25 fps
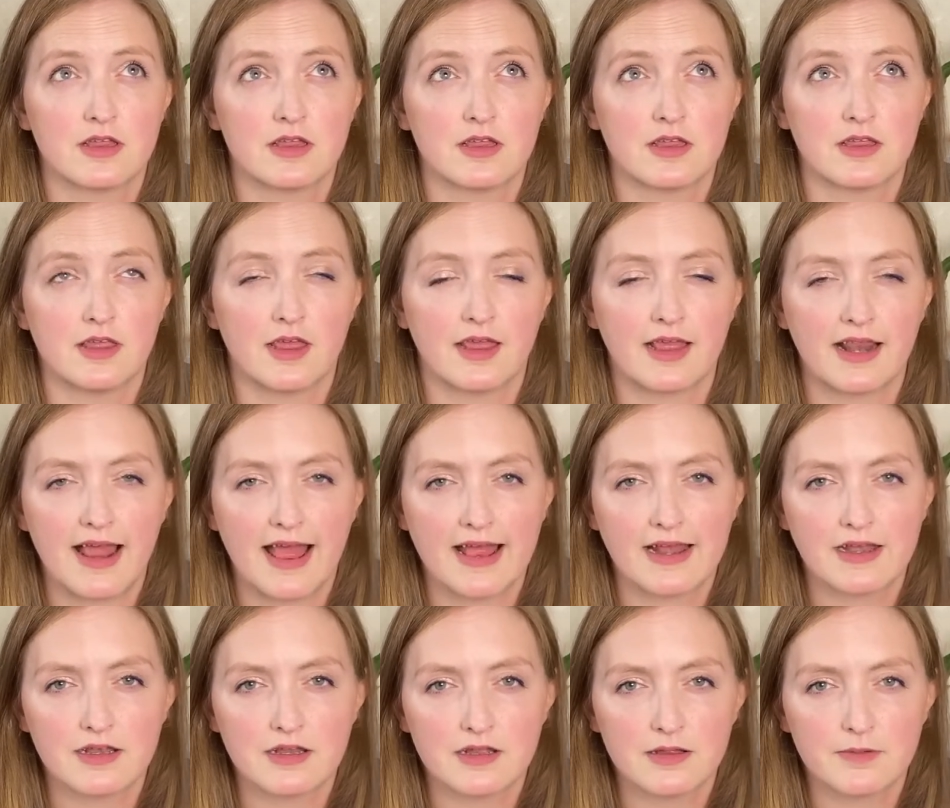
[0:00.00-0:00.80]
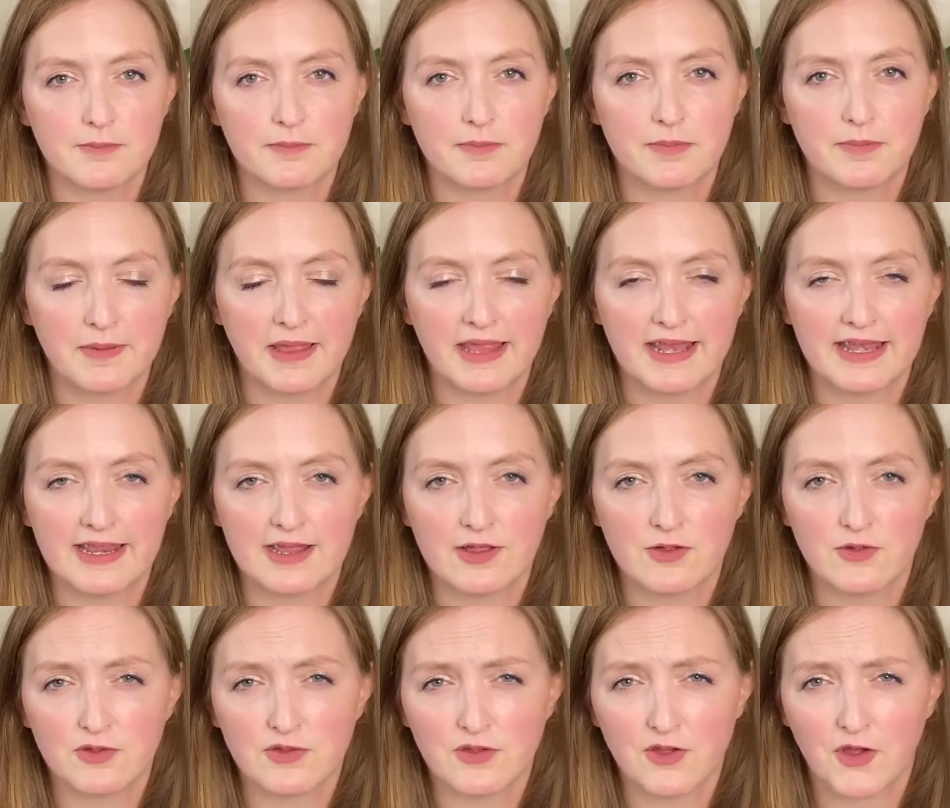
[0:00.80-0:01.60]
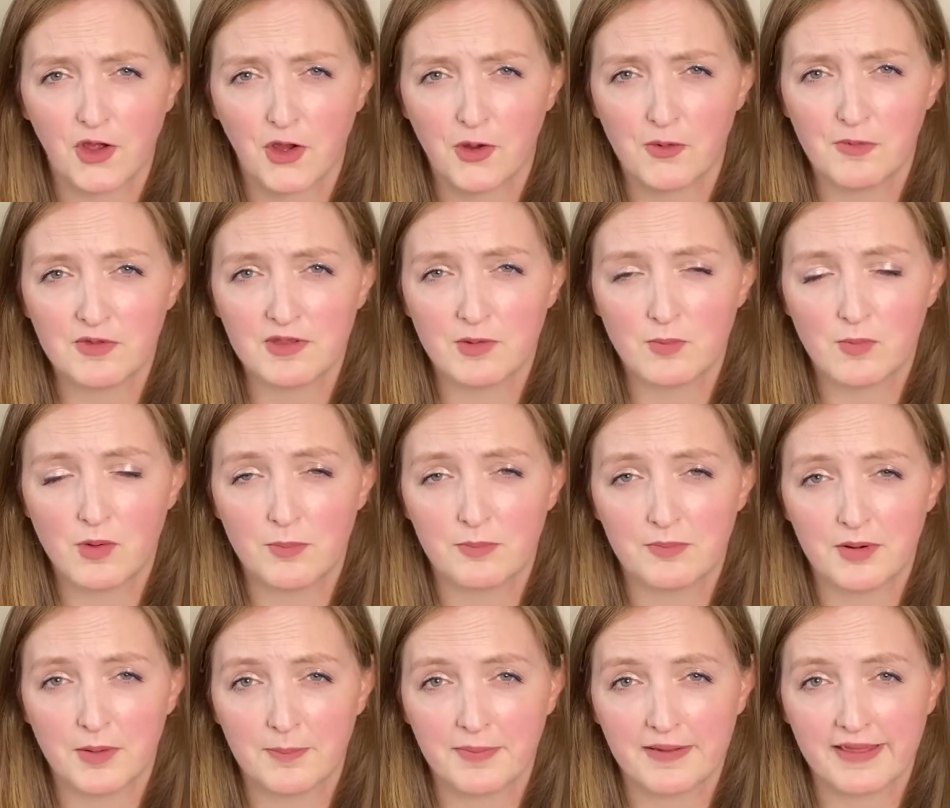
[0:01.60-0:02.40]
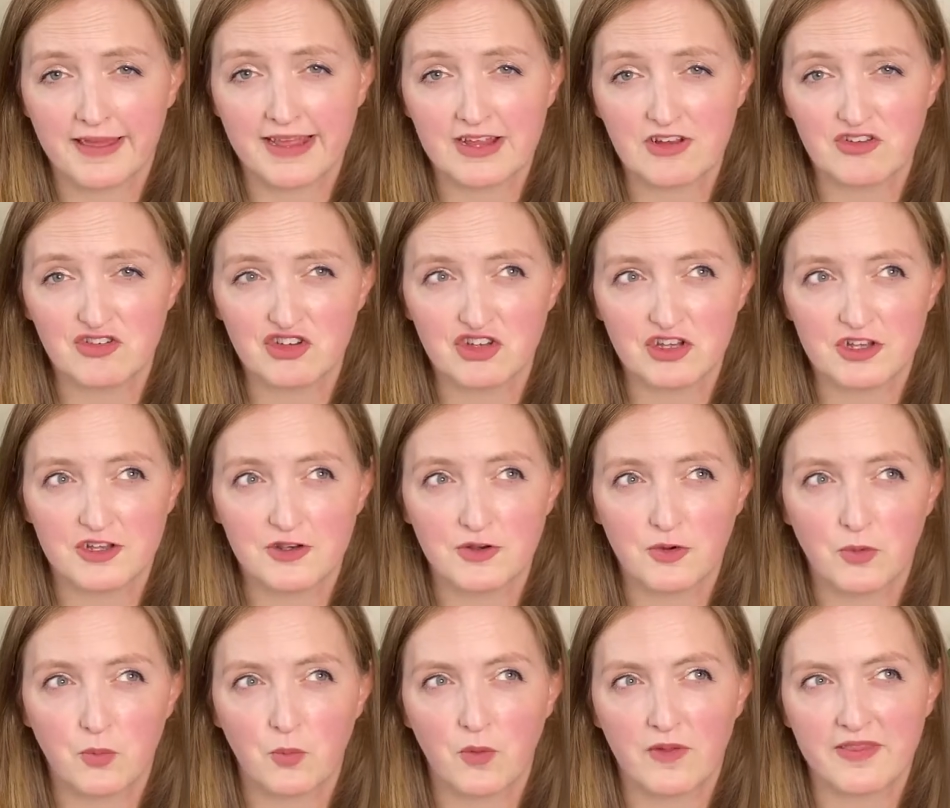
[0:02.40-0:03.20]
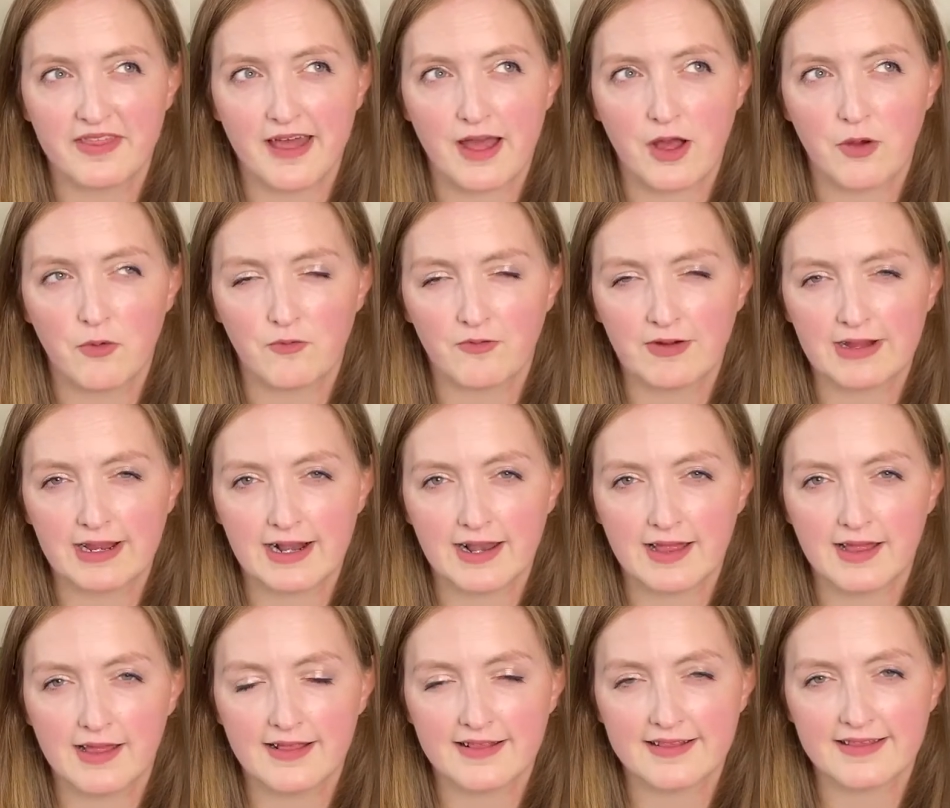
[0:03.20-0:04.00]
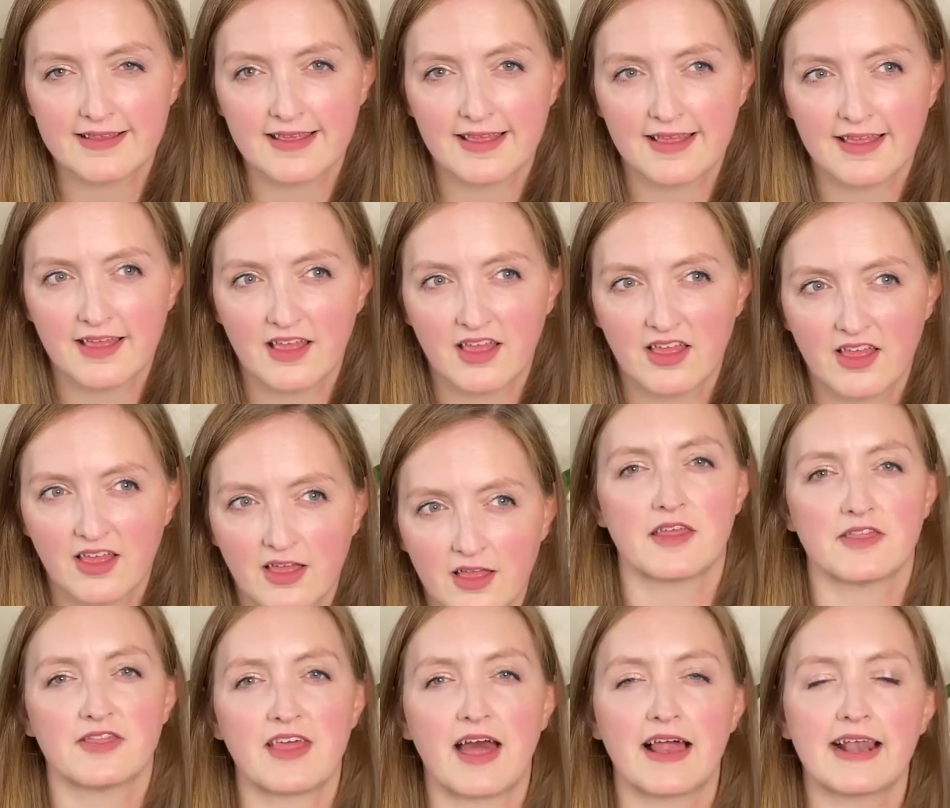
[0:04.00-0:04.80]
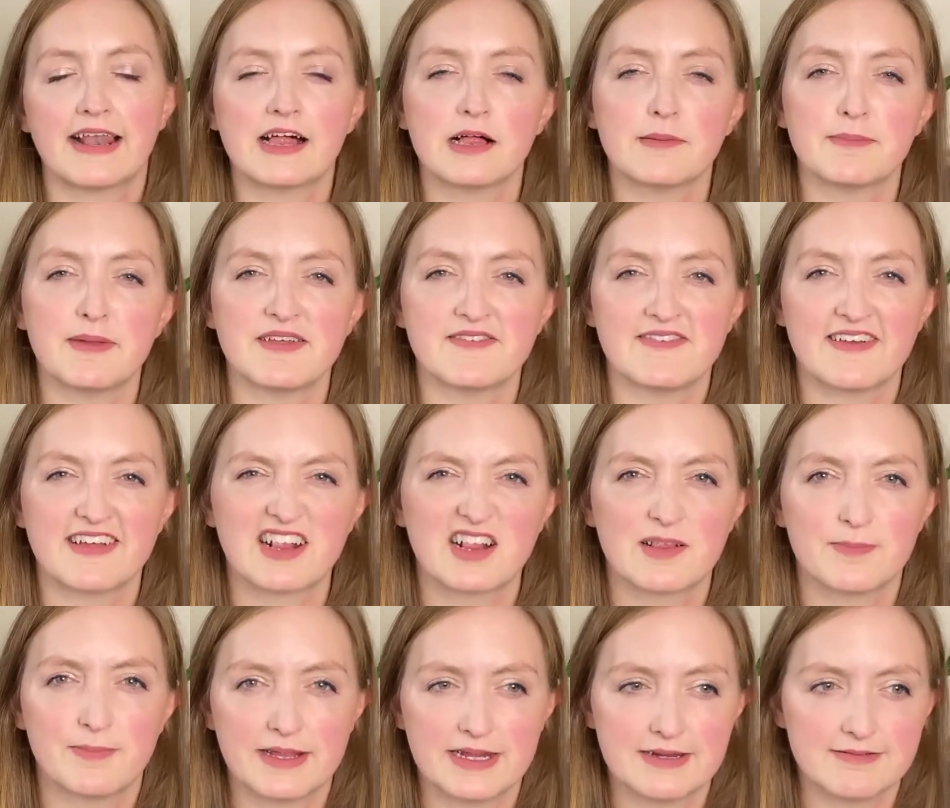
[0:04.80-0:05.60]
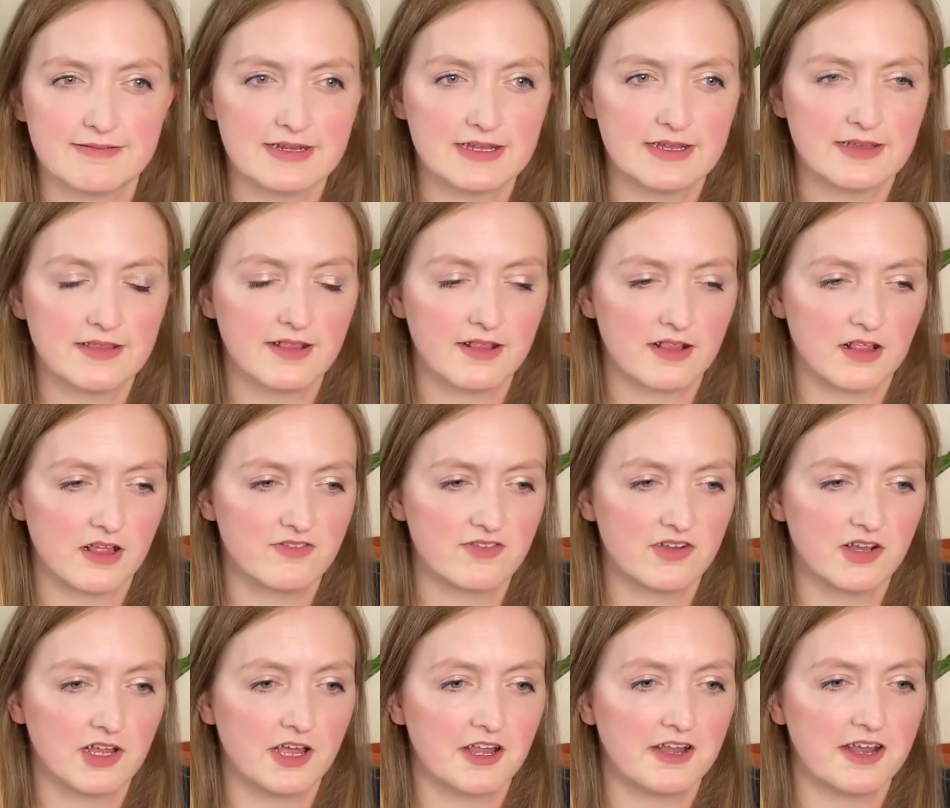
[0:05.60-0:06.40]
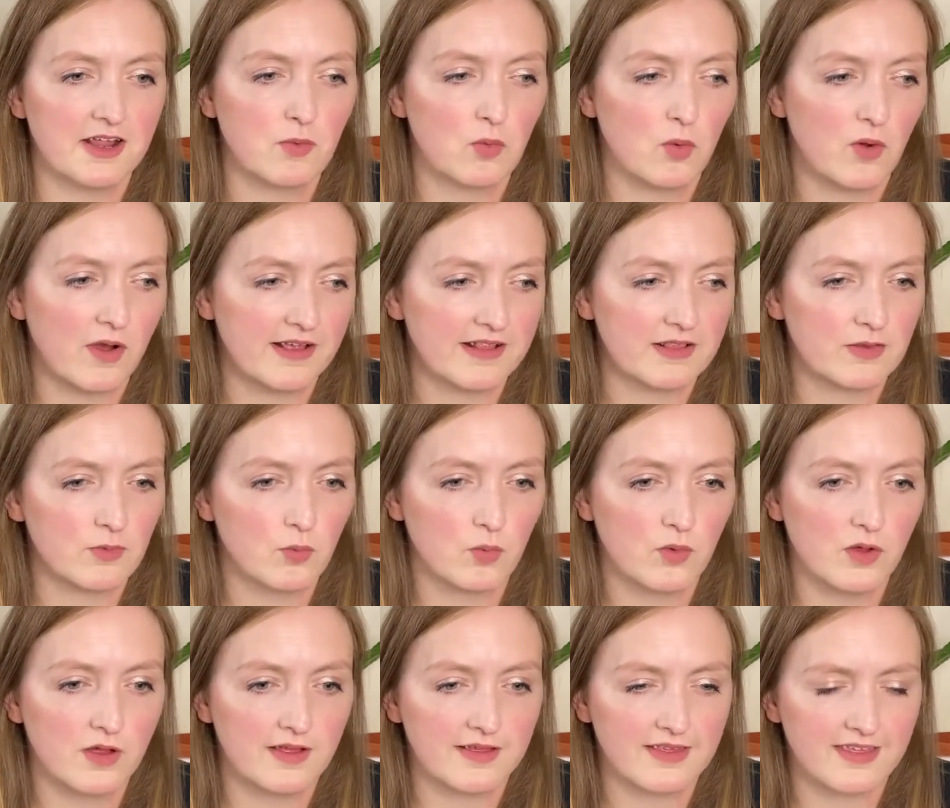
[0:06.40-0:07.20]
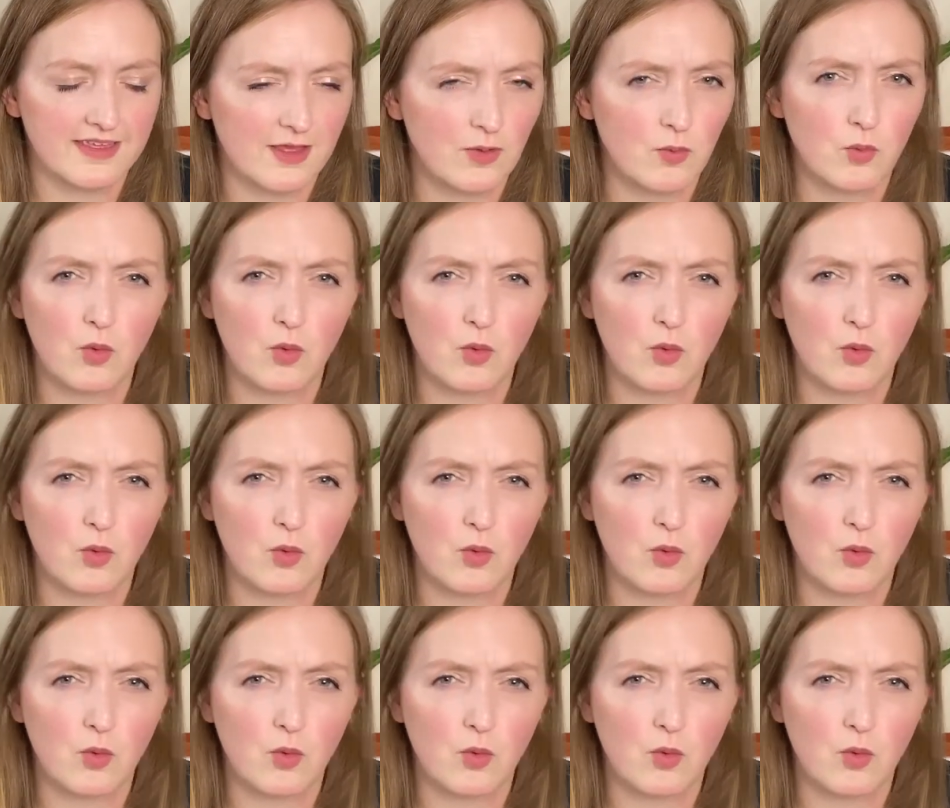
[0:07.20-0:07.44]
you can end up pinning all your hopes on one propagation without realising that little bit of experience of learning what isn't working,